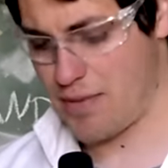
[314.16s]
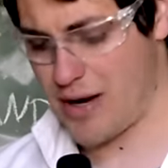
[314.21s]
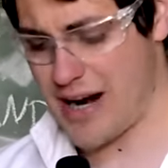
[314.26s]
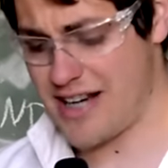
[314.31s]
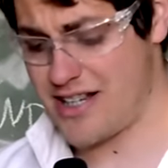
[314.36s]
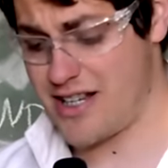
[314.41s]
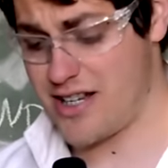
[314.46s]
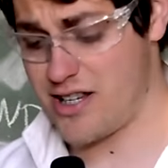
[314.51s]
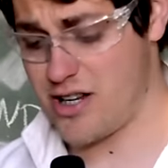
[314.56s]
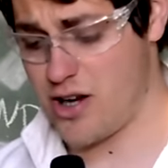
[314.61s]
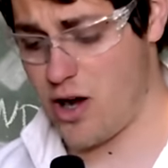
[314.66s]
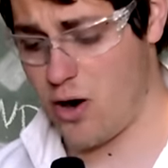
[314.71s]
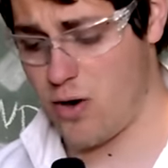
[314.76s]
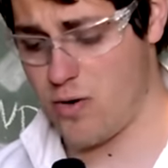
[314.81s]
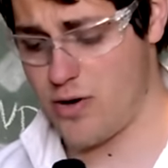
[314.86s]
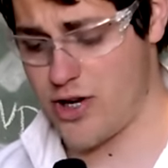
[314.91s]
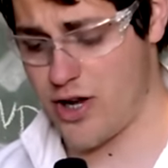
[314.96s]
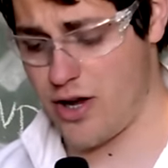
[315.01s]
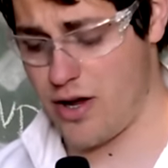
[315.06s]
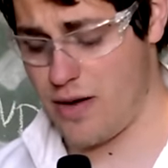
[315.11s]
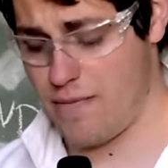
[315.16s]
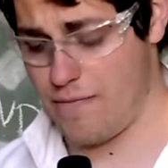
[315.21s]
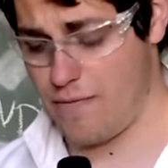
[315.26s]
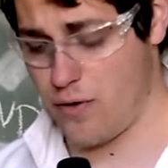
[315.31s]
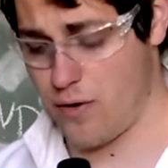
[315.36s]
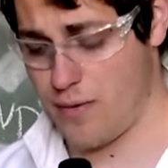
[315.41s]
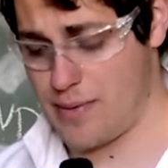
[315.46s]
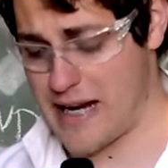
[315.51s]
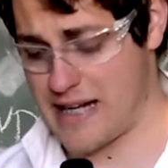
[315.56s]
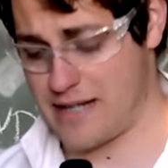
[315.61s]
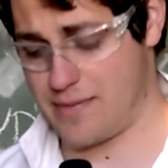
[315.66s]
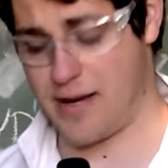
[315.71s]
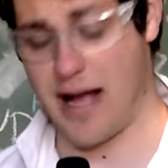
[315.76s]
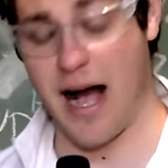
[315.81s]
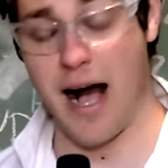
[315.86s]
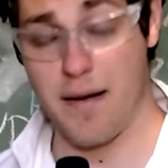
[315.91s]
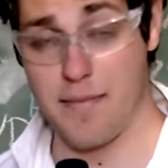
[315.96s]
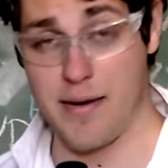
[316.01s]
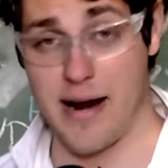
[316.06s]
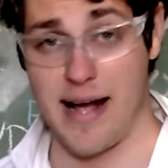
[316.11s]
Potash is an old term for potassium
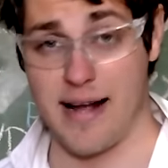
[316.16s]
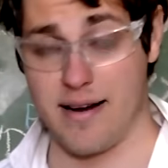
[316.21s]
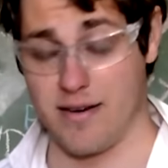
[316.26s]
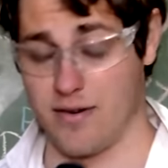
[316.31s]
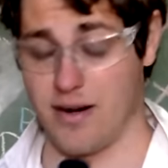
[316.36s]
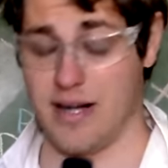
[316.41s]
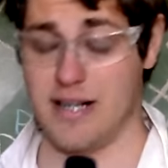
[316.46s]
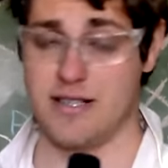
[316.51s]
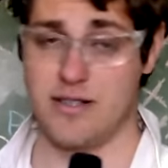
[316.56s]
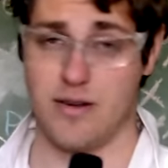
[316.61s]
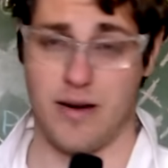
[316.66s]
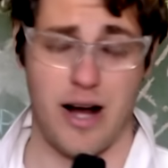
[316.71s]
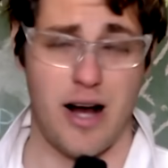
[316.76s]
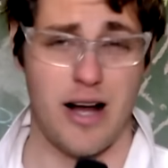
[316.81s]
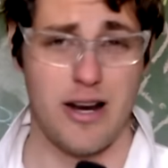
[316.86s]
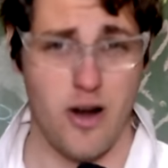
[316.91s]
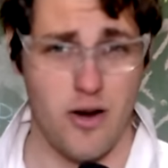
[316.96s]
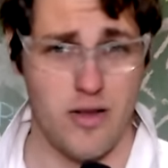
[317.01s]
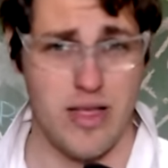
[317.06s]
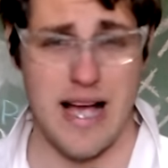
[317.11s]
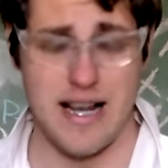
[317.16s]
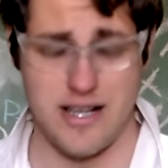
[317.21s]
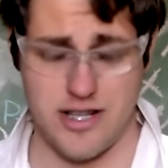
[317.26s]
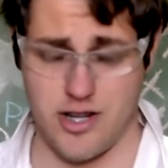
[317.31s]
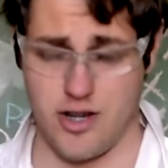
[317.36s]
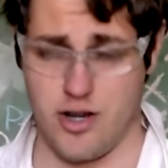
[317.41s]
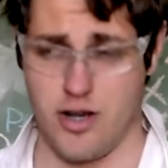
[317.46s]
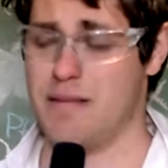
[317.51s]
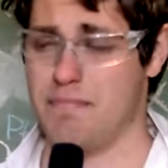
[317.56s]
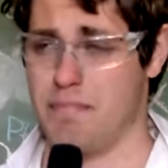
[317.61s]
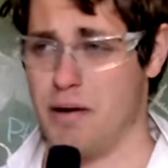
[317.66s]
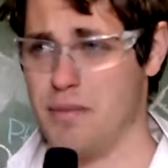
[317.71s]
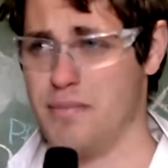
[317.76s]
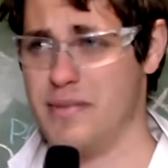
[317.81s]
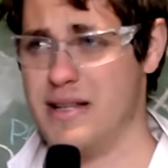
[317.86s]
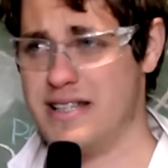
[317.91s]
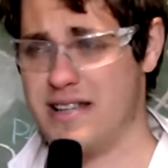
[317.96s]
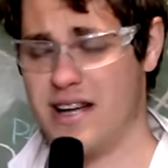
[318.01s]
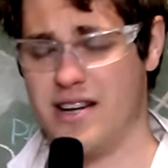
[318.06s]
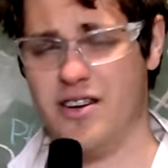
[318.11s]
carbonate, right? So I know that term. Problem
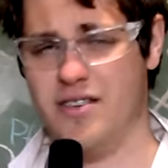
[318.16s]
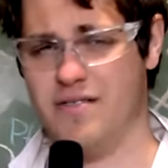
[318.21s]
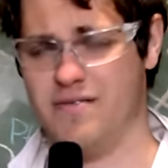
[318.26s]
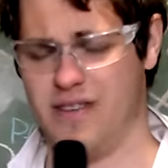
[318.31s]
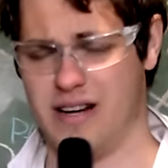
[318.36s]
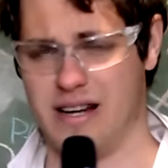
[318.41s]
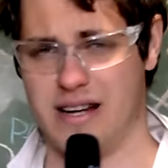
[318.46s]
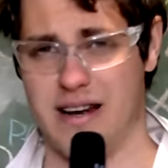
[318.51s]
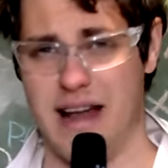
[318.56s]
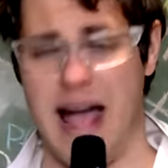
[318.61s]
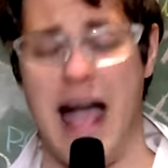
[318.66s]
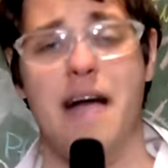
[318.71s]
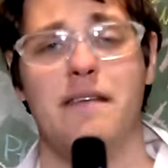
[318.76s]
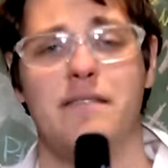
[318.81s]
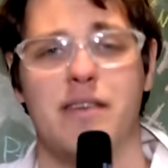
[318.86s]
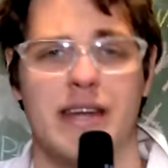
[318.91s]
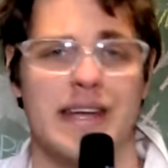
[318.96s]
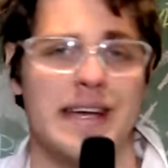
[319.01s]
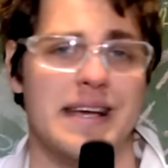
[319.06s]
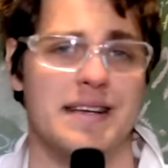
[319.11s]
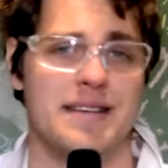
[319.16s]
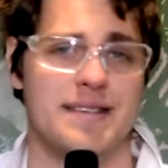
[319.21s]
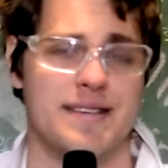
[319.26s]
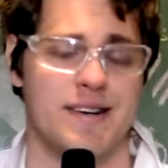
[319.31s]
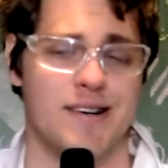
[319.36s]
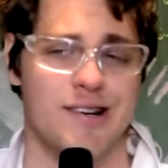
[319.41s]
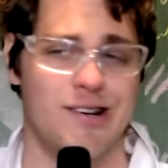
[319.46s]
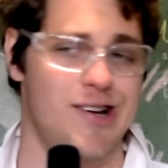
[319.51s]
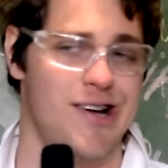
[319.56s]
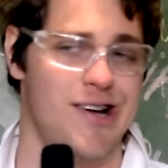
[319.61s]
is I don't fucking have any, so...